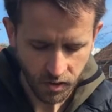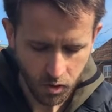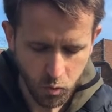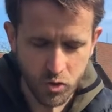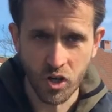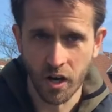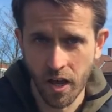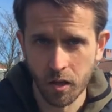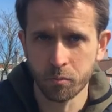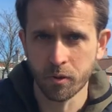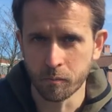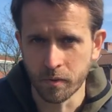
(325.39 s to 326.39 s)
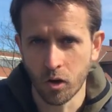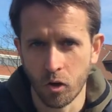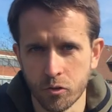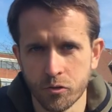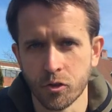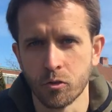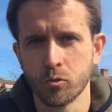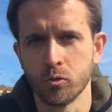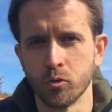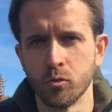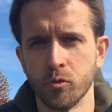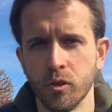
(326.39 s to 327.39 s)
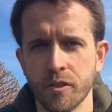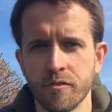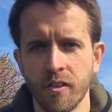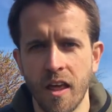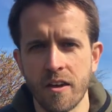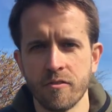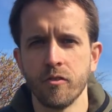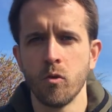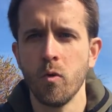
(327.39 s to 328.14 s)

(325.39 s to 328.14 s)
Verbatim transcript: which are helping me also to live life